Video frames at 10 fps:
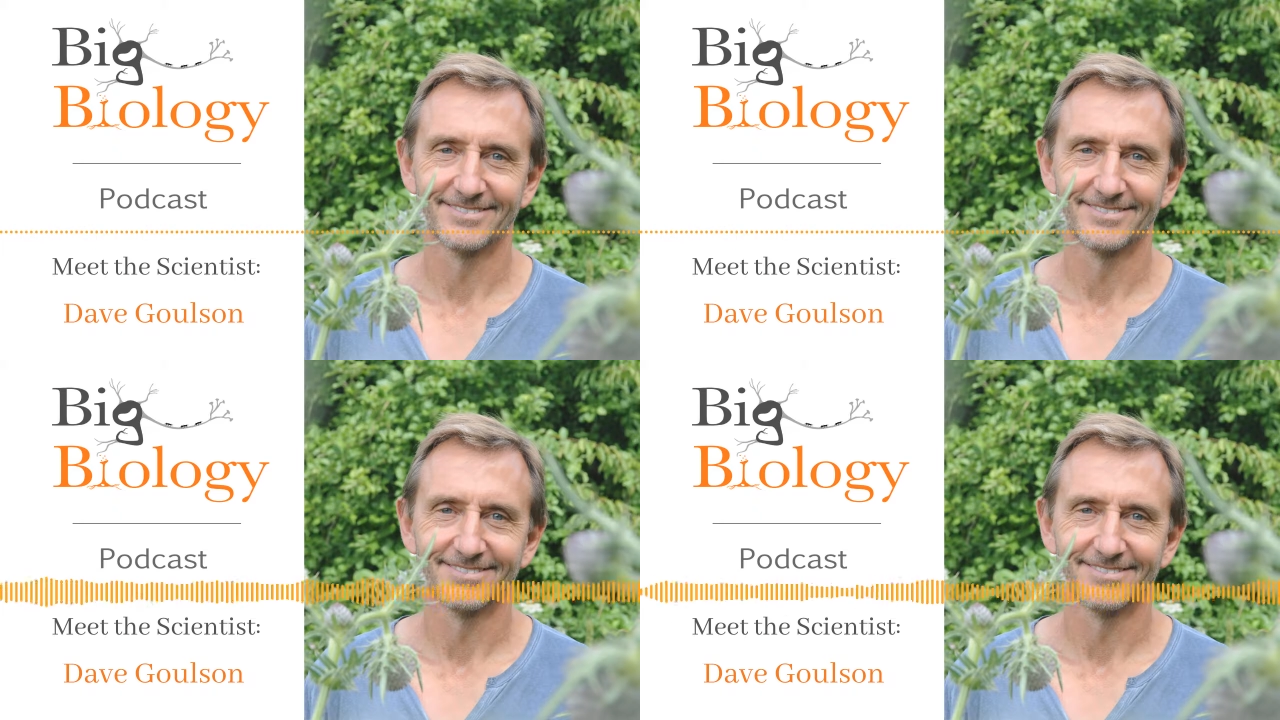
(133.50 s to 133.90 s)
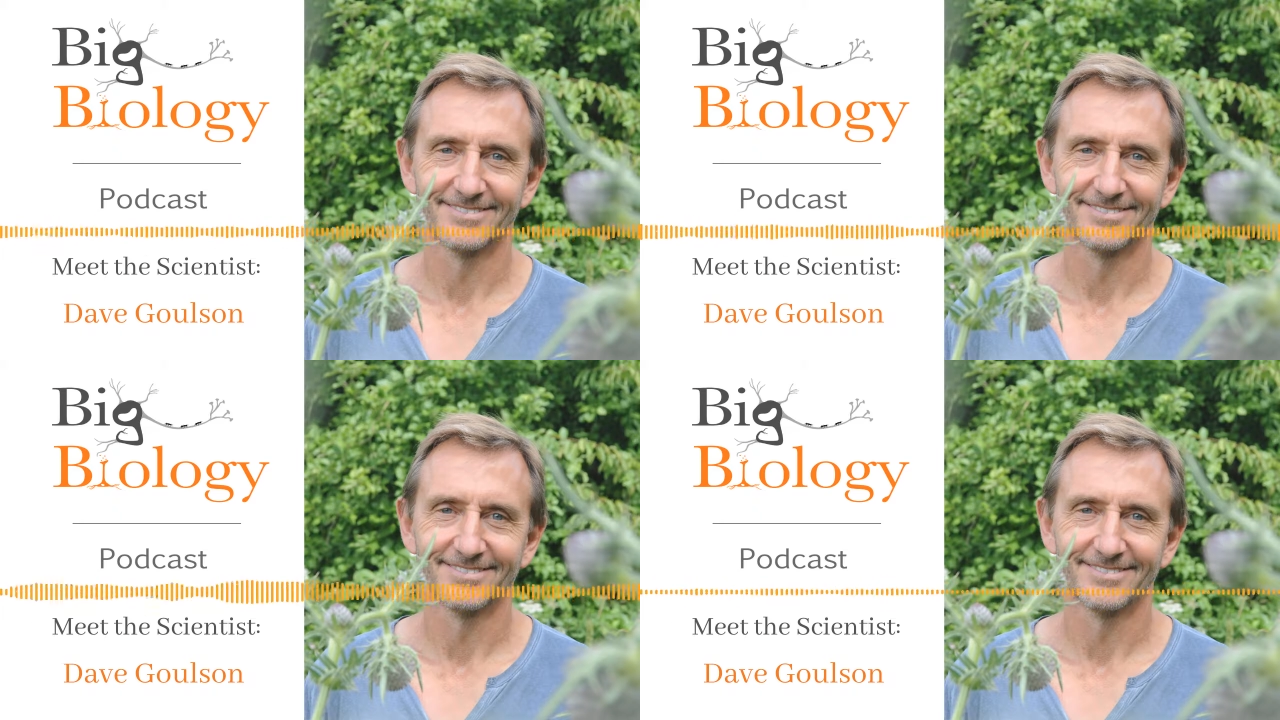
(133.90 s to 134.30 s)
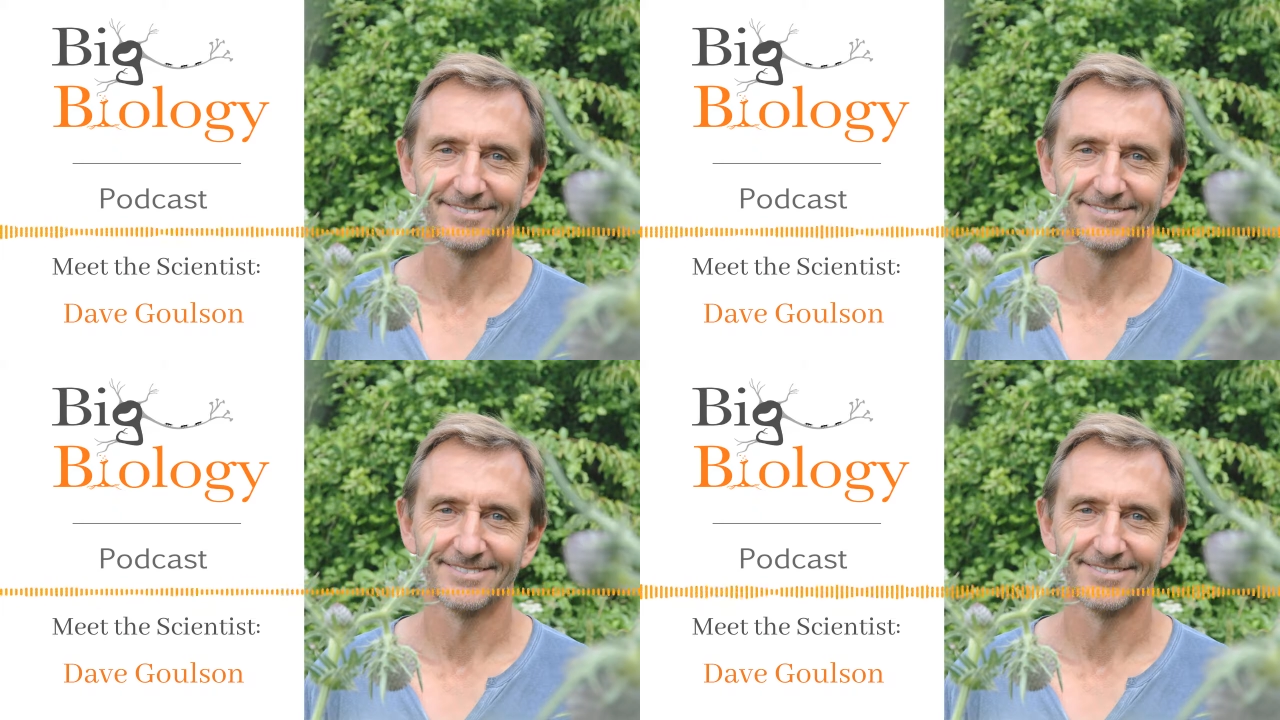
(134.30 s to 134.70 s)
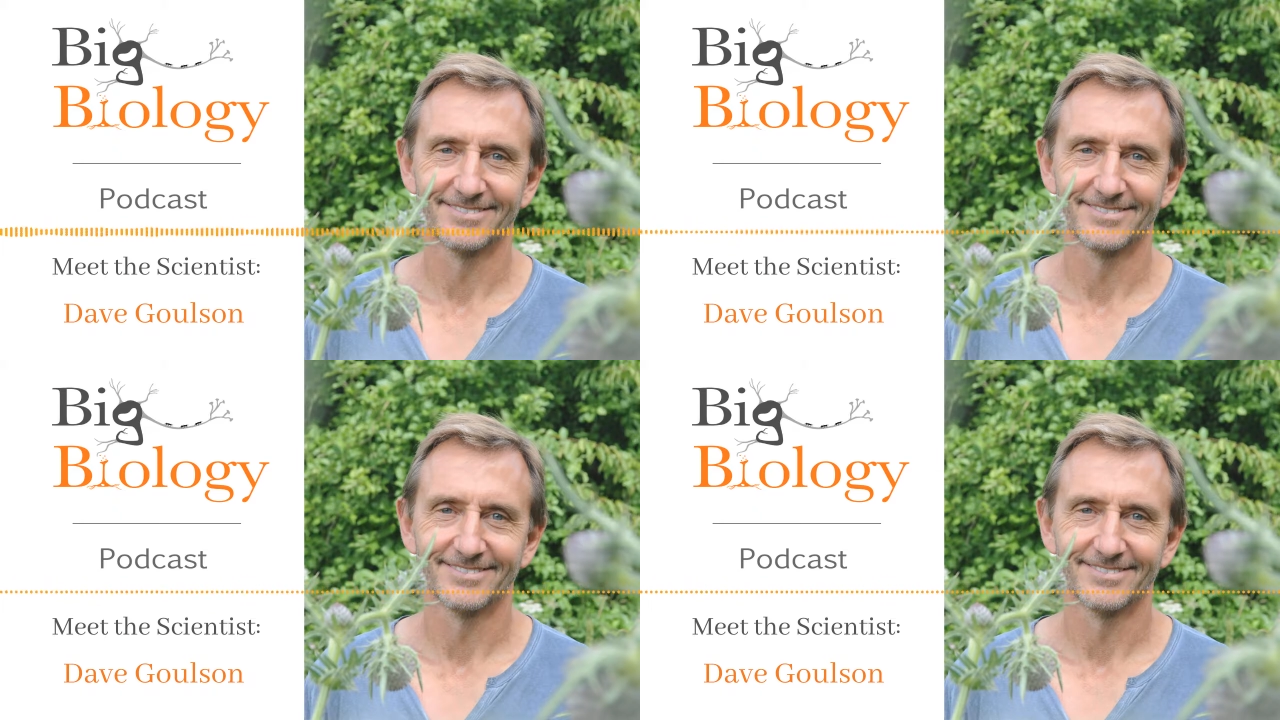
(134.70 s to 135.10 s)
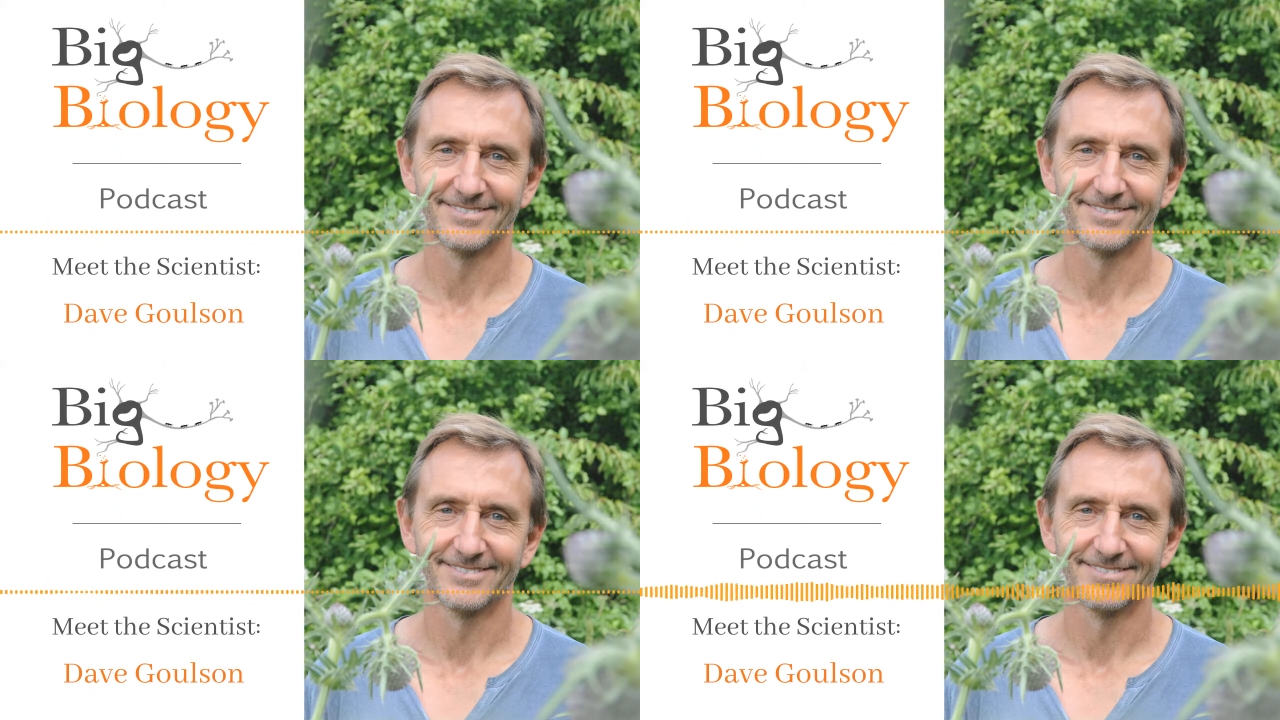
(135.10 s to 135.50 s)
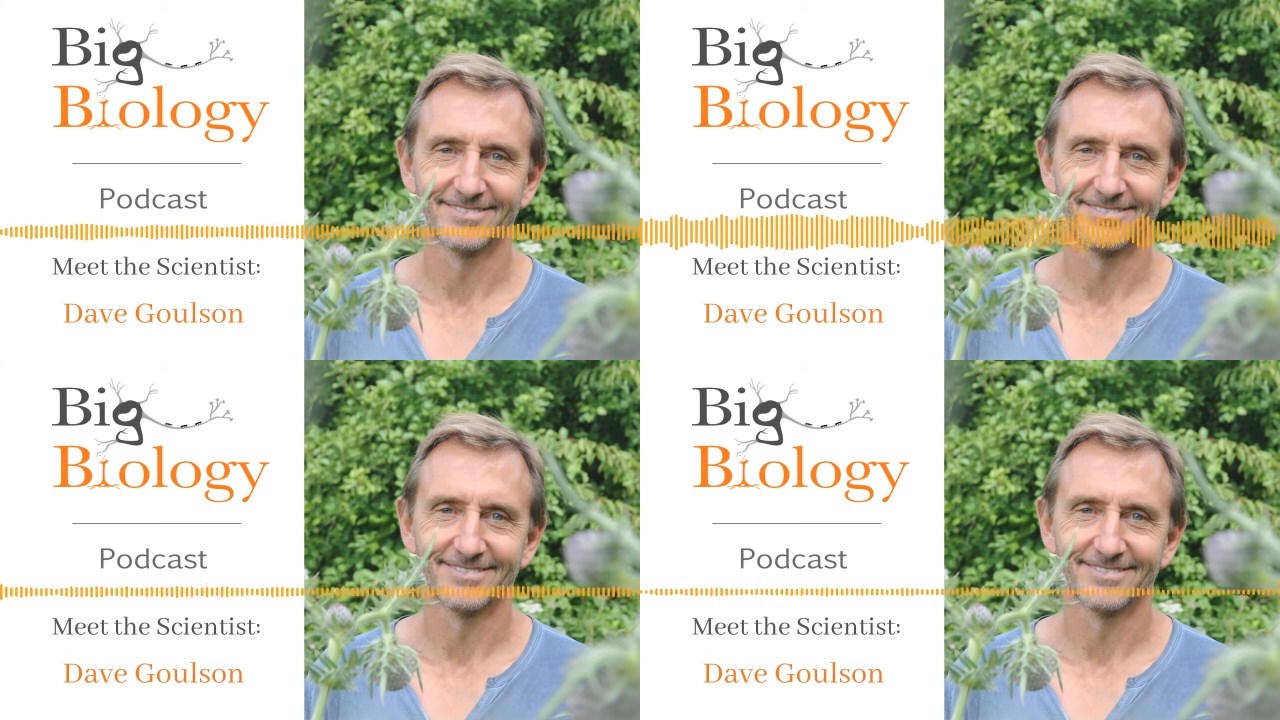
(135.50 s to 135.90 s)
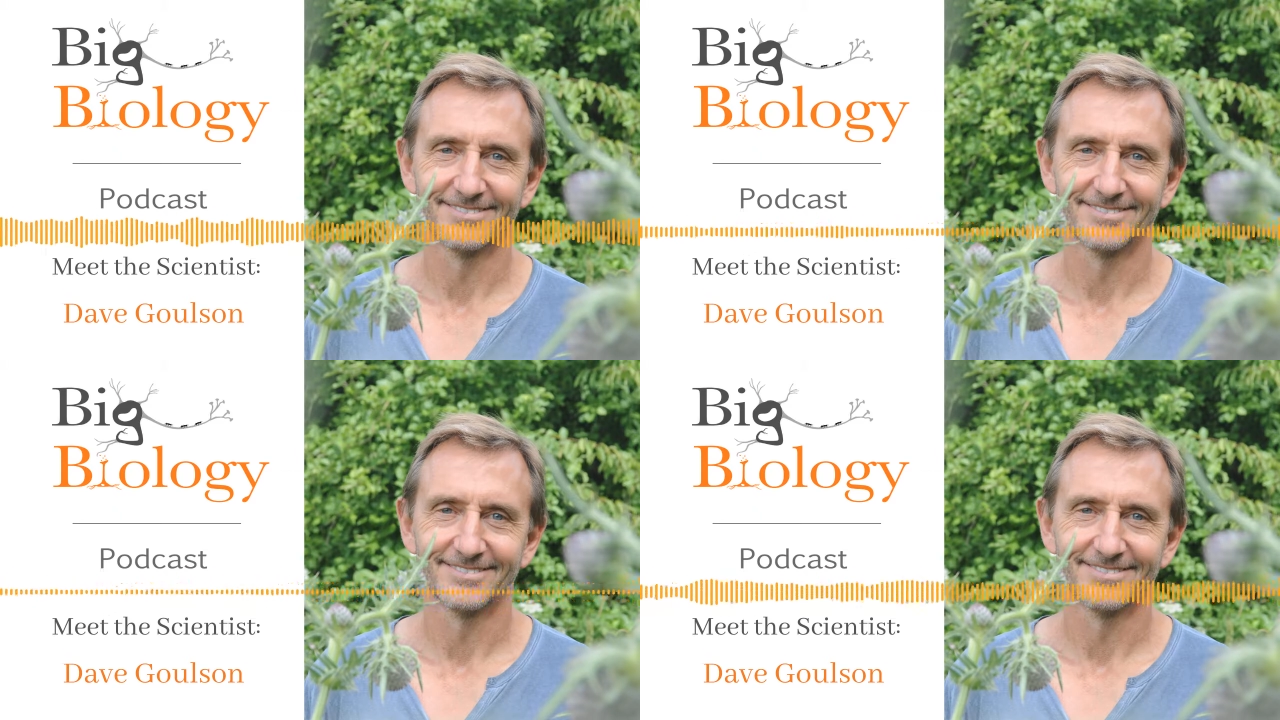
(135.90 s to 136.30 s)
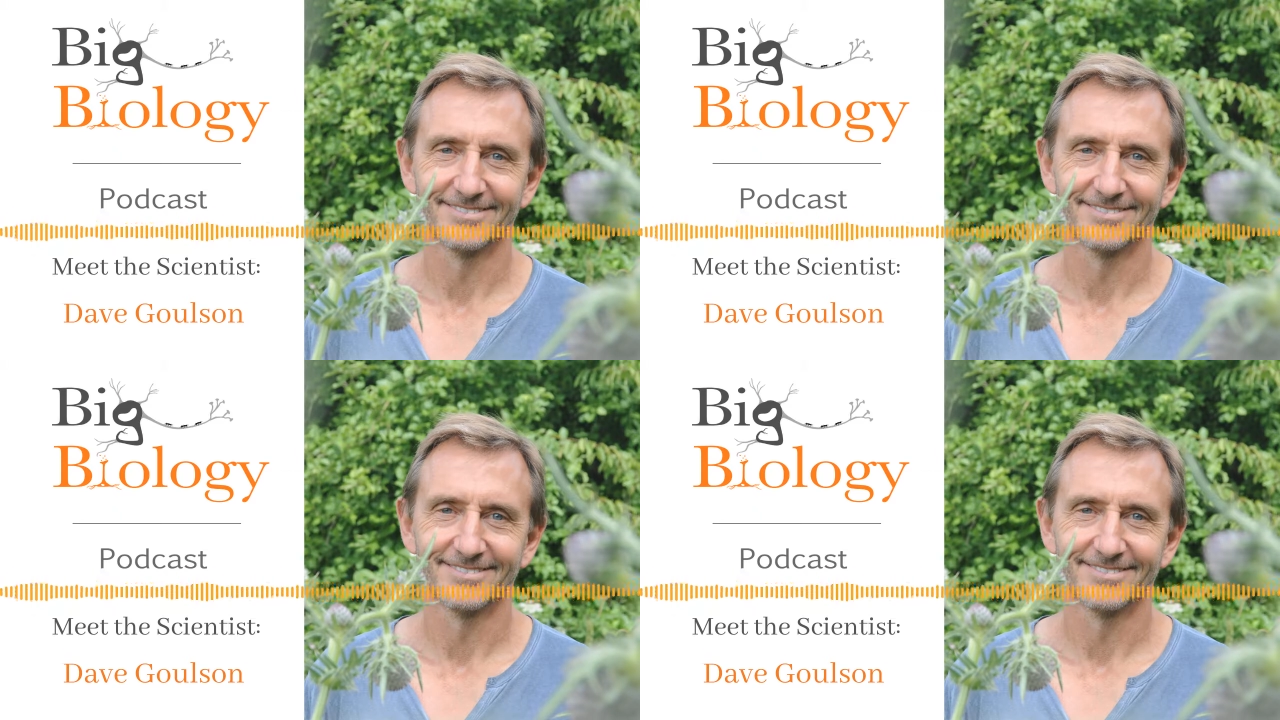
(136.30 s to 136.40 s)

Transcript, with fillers: core research interest, and to be able to talk to